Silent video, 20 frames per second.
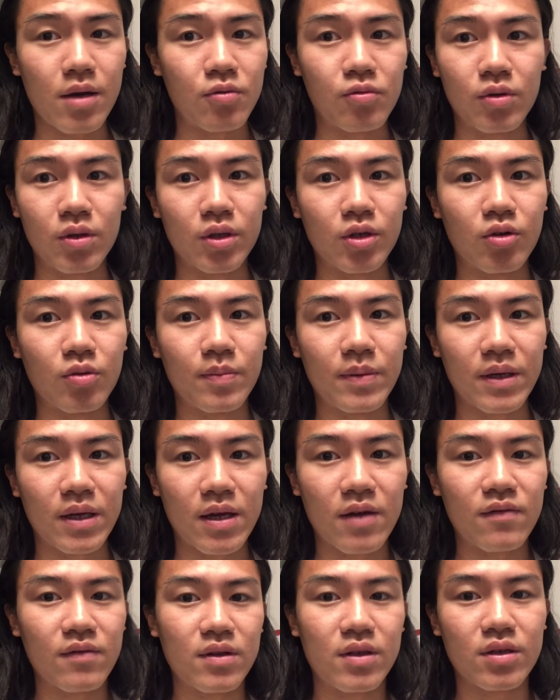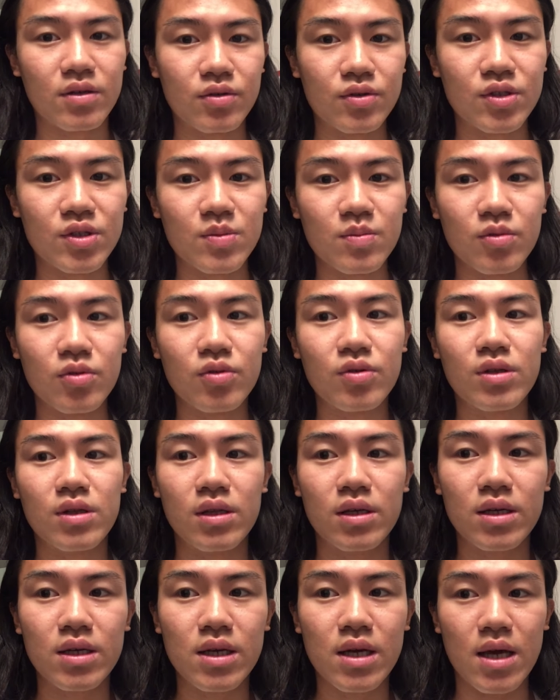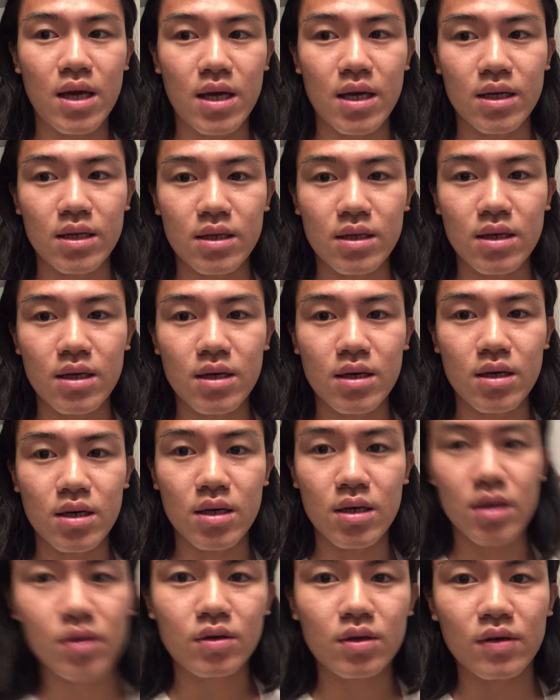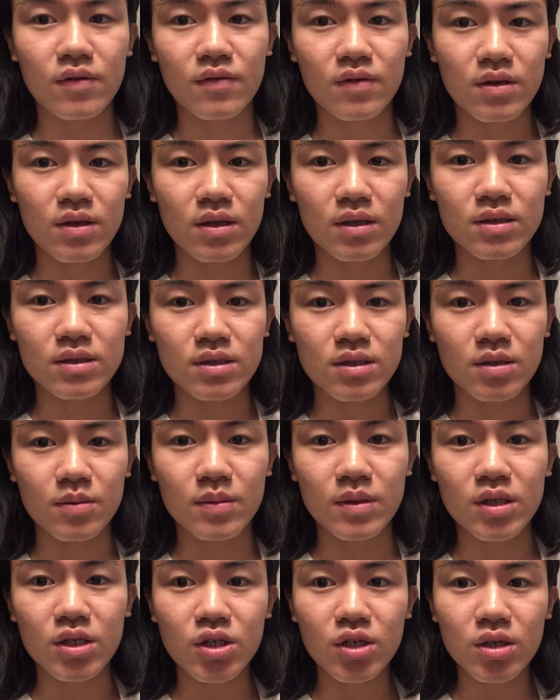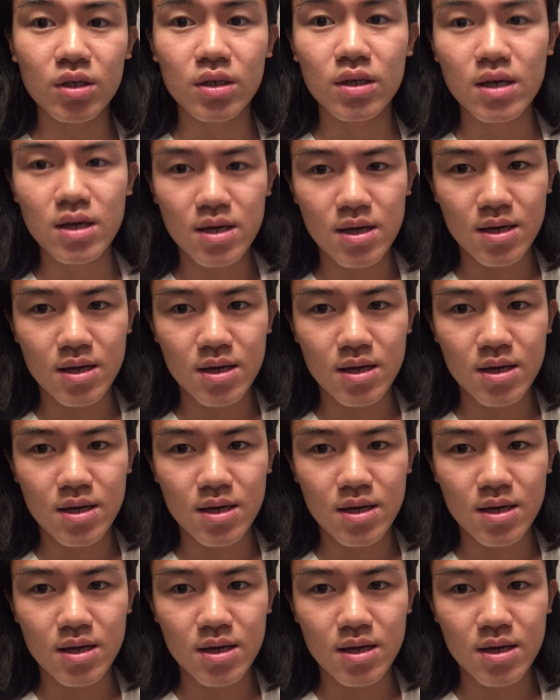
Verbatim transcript: really hoping everything goes smoothly and uh, everything's gonna be good.